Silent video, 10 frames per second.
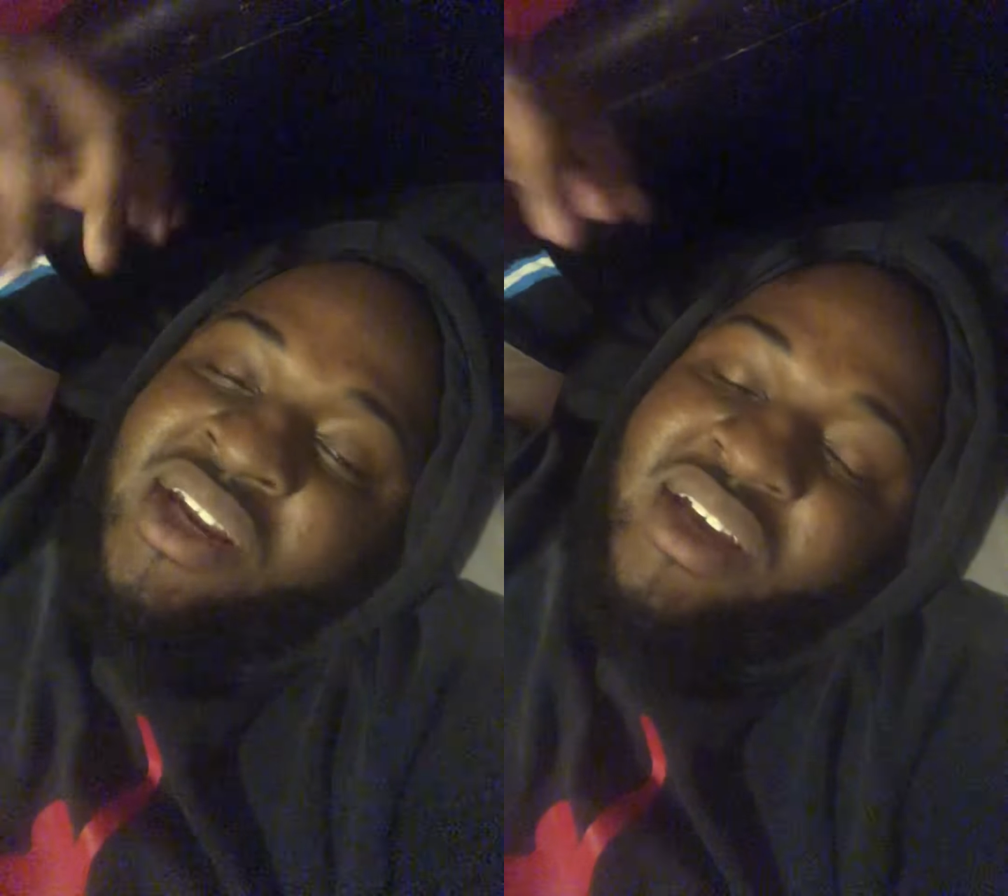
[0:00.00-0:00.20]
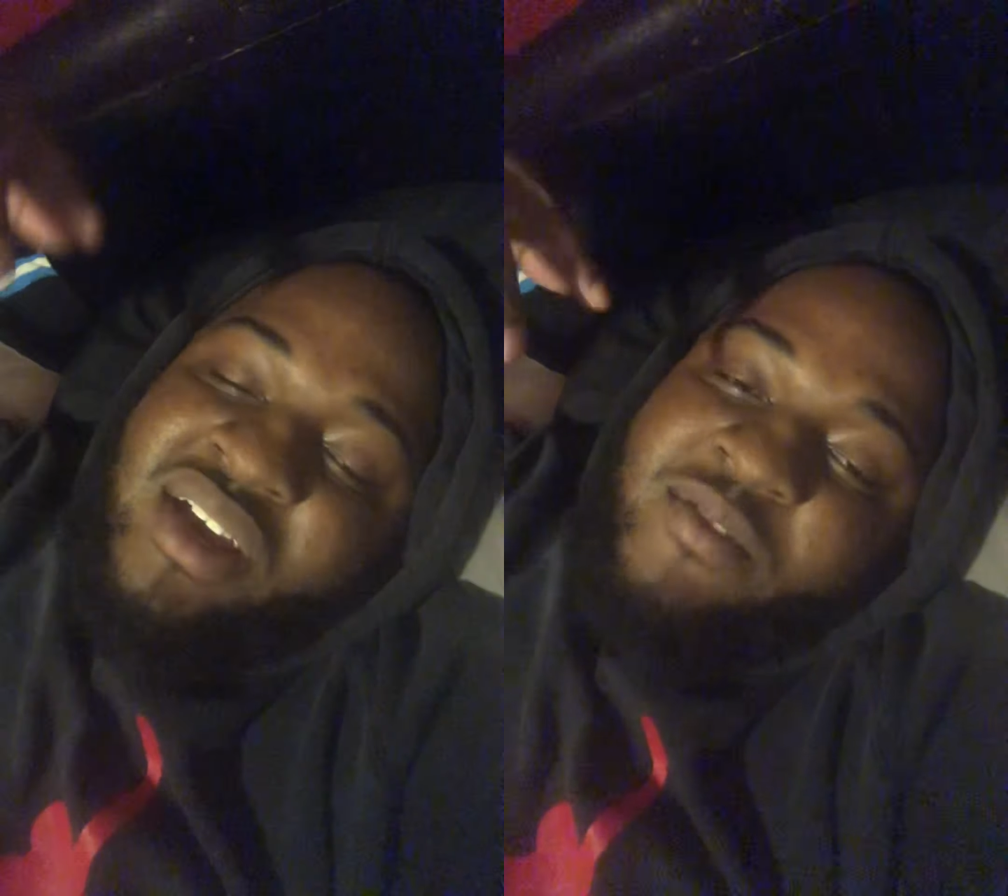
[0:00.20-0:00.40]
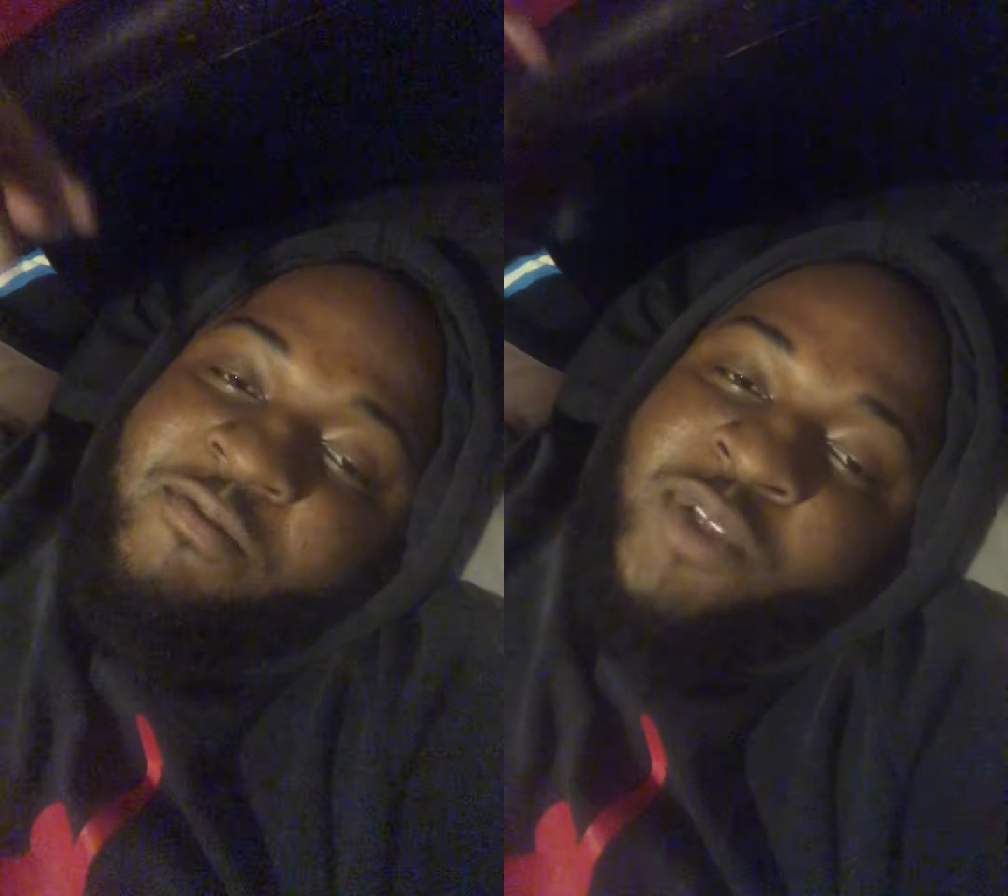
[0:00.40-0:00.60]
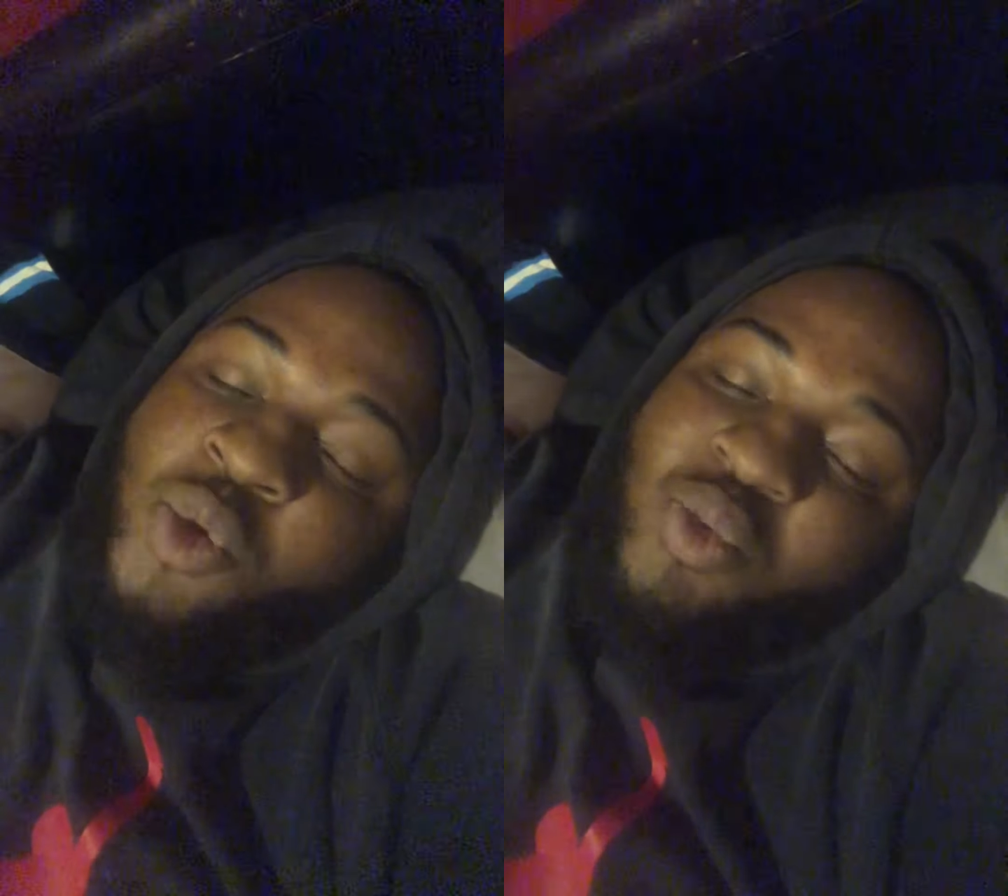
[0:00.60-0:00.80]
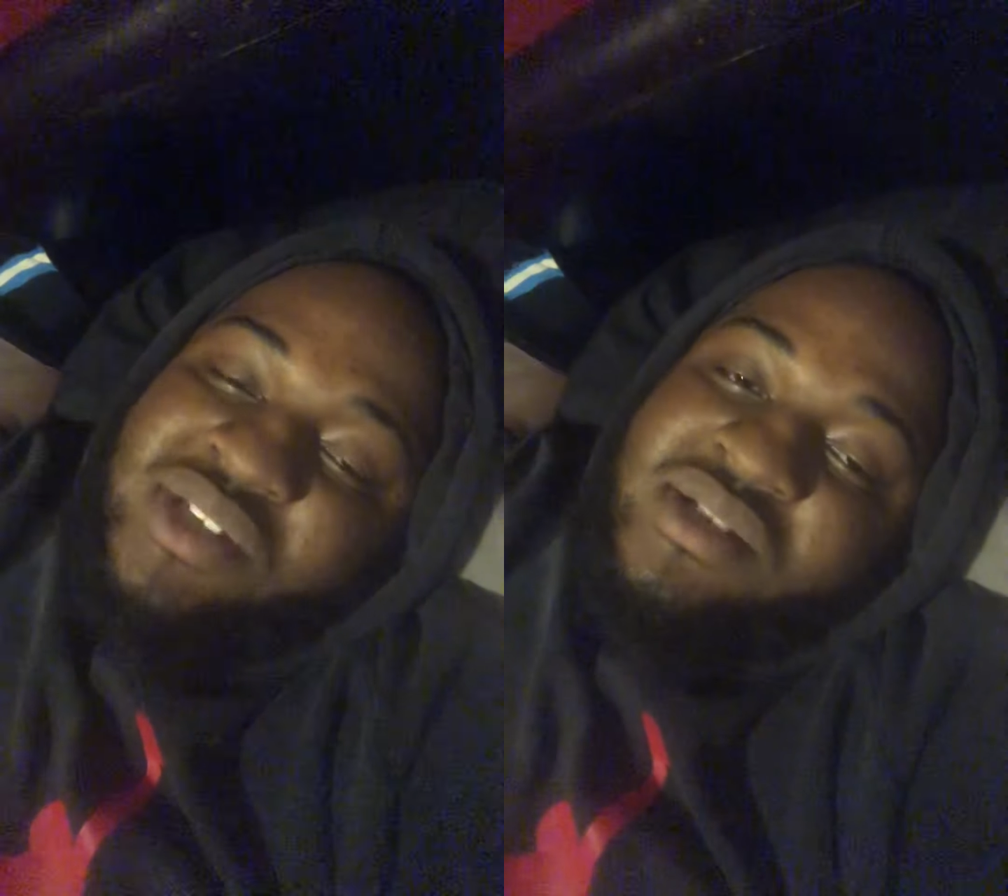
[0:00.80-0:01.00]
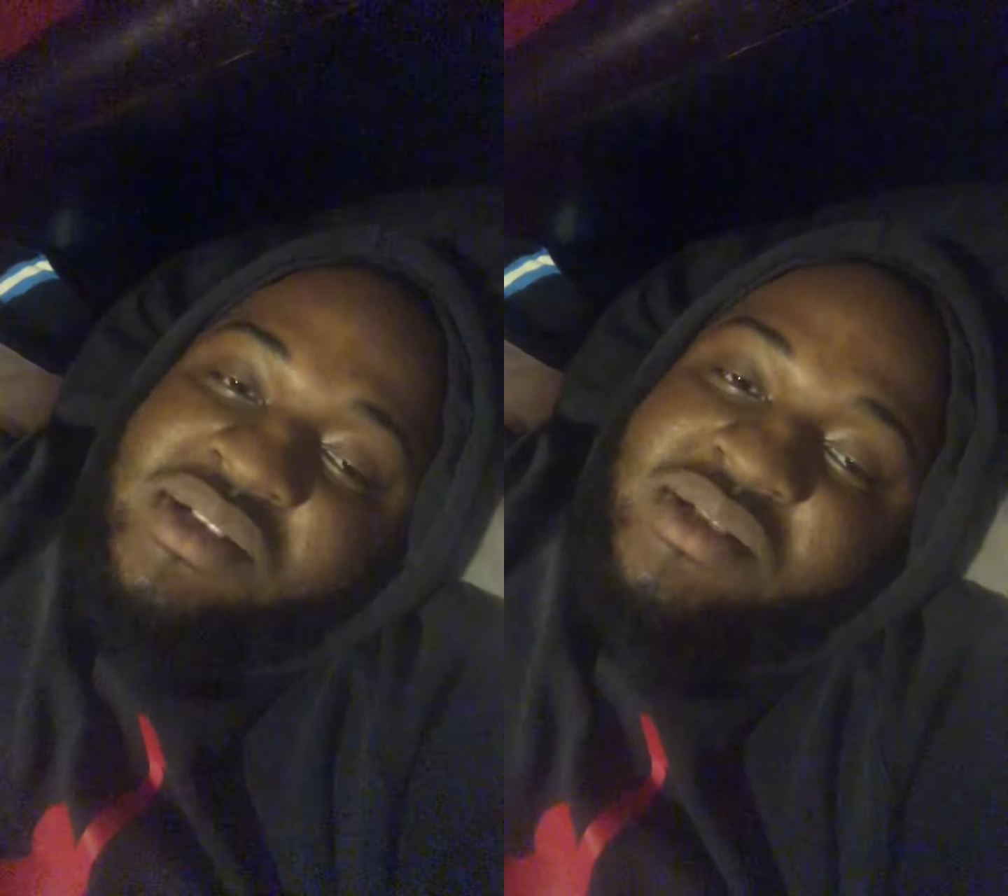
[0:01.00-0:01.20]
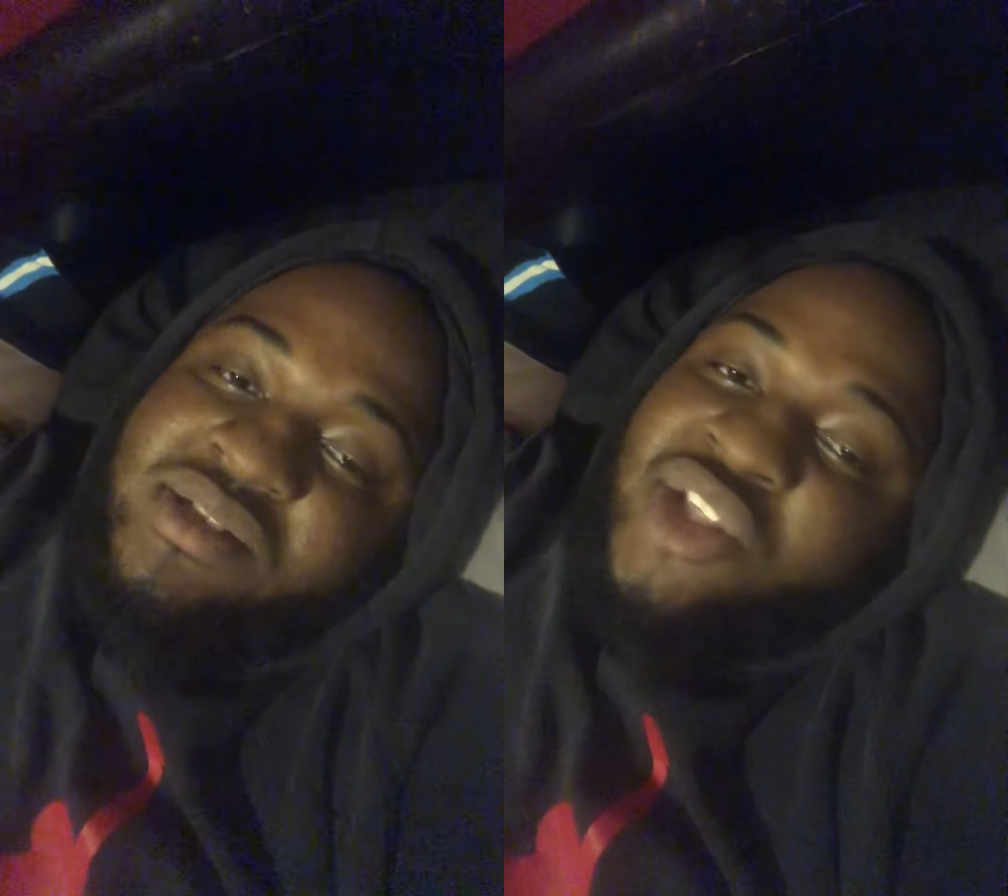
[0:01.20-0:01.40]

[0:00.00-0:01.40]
it influences